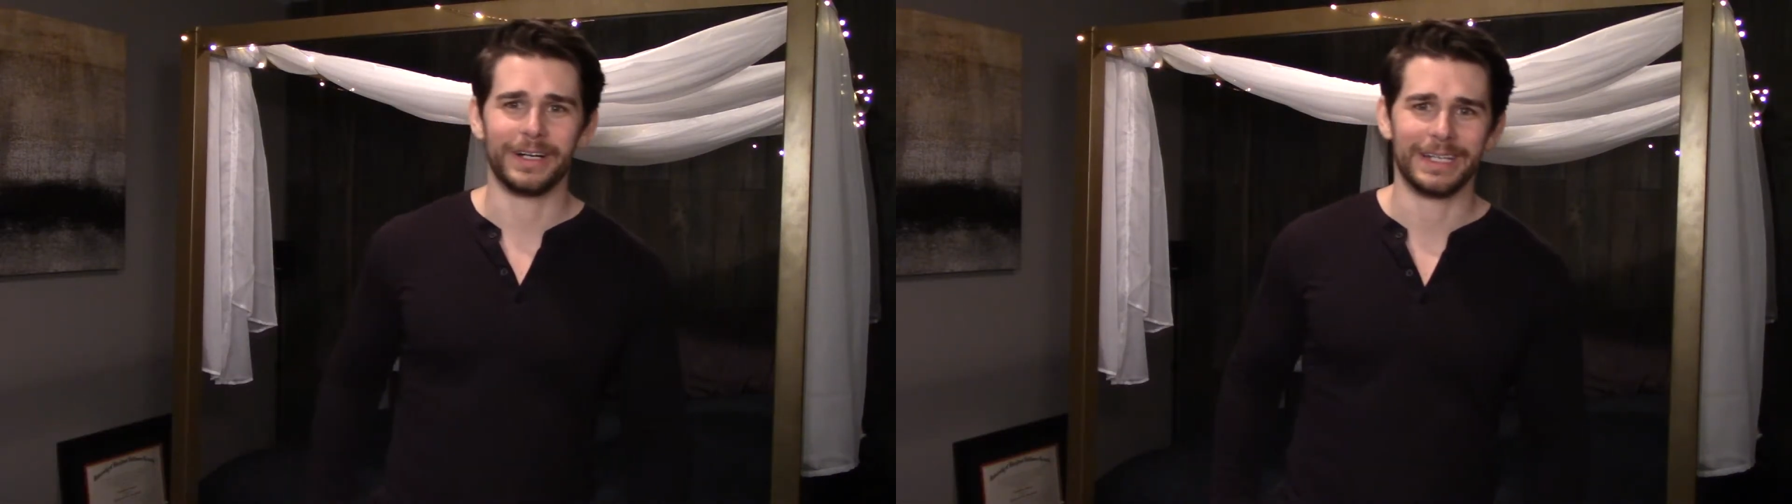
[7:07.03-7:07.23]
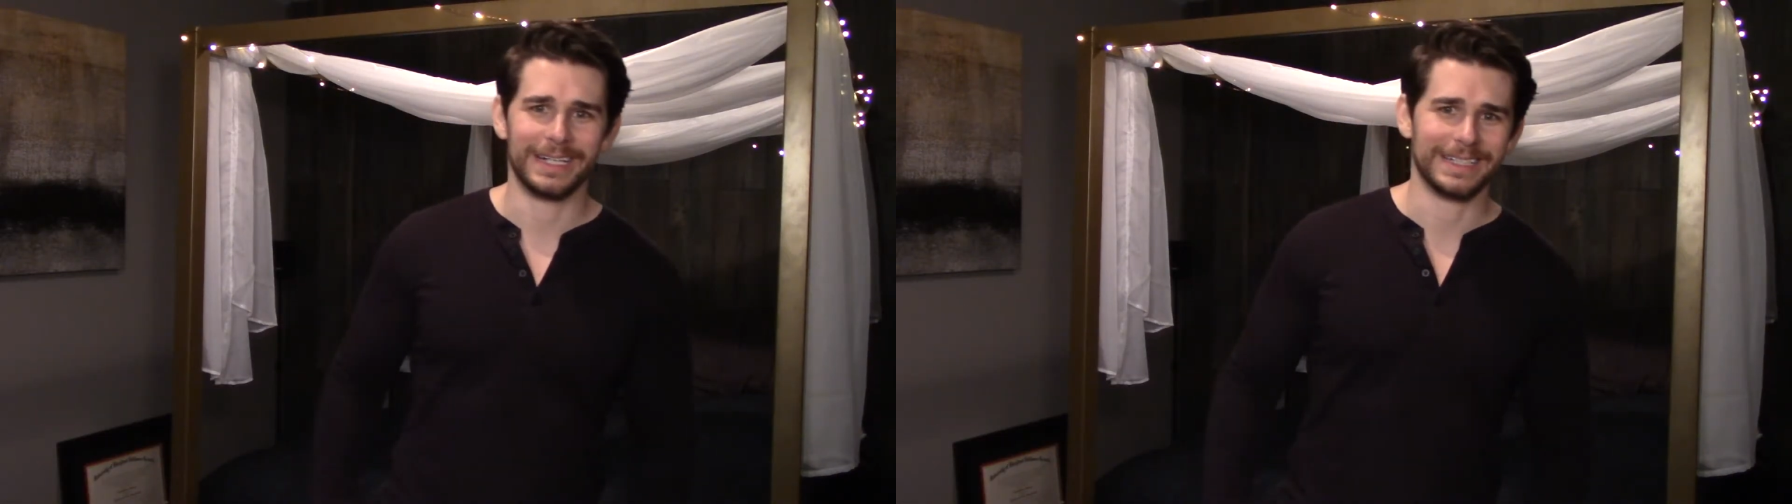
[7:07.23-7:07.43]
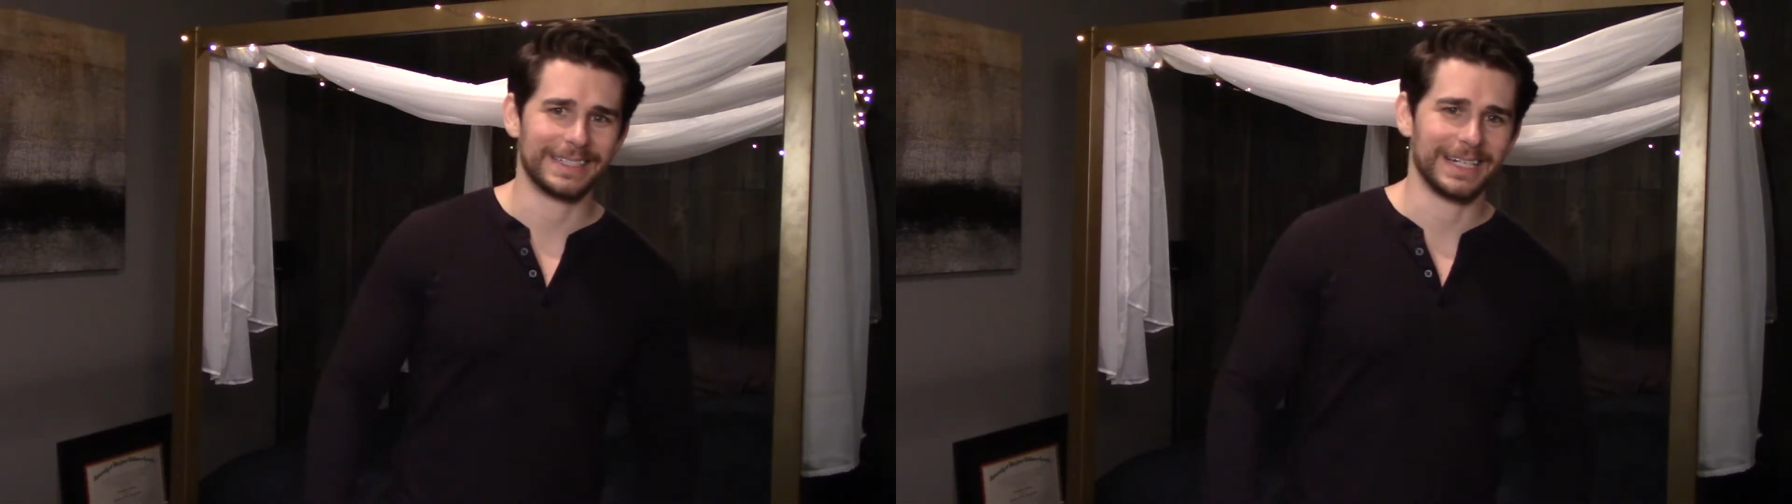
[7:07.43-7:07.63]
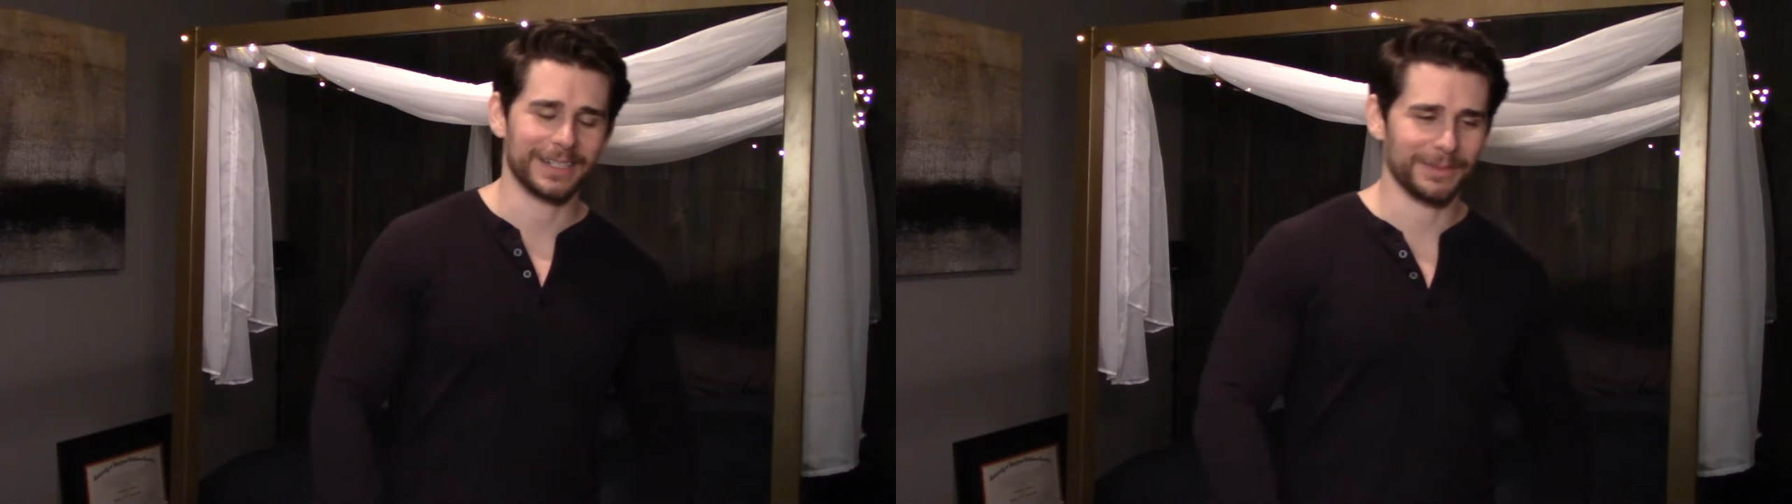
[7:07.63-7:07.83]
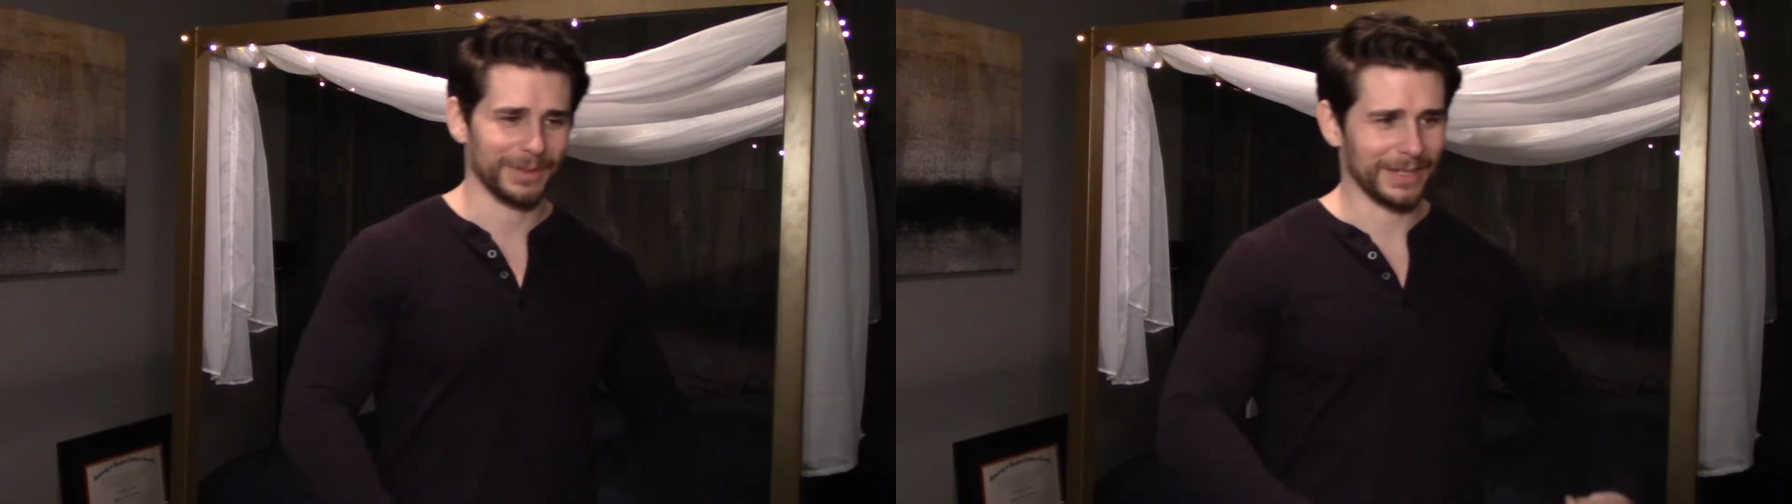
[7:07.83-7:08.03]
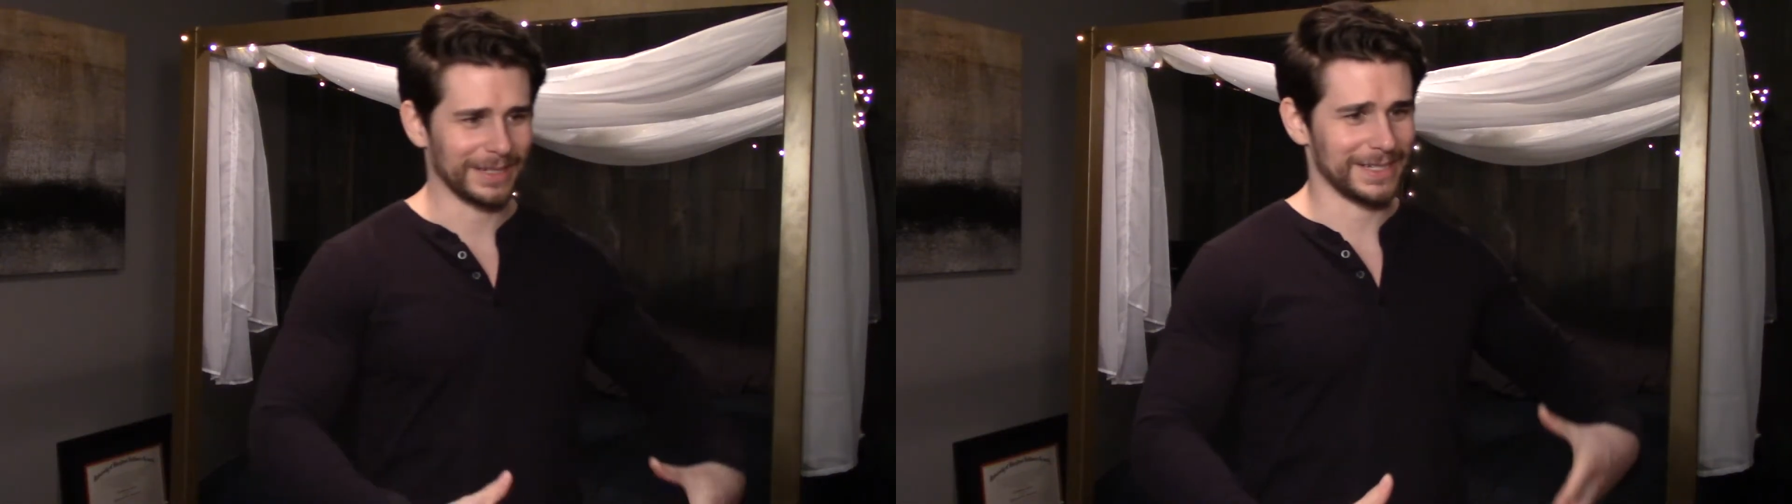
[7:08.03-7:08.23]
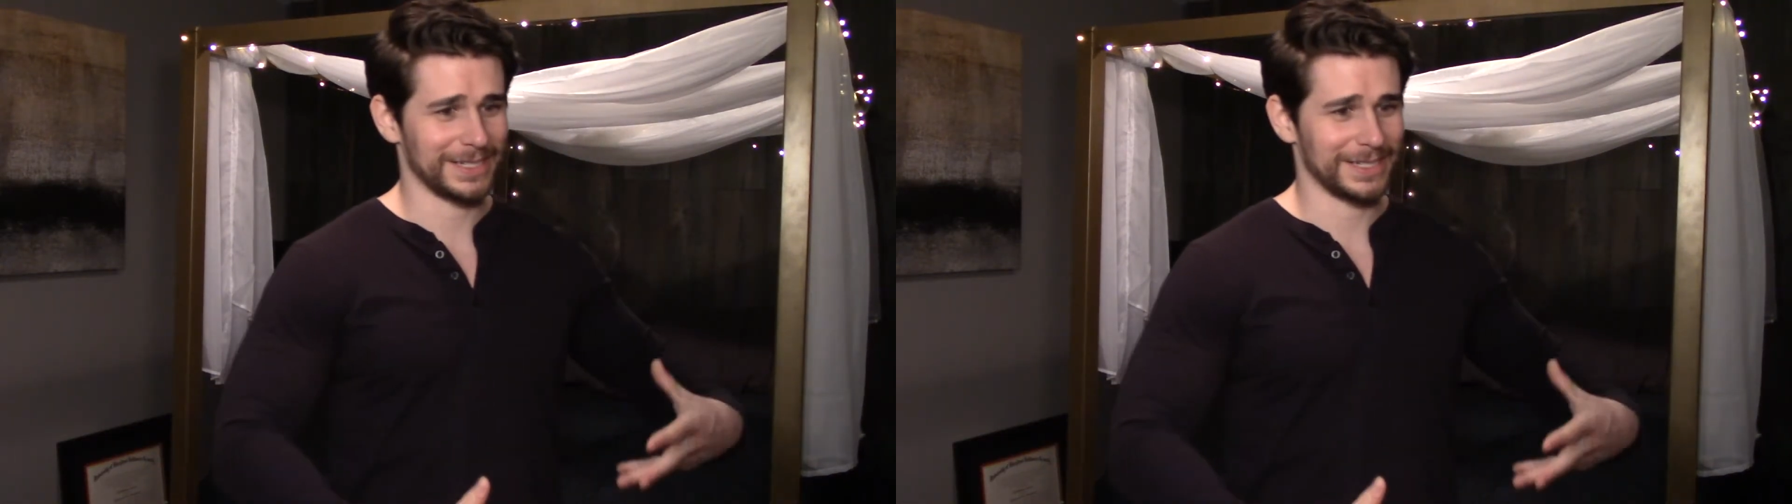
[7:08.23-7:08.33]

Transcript: and it's not going to be like this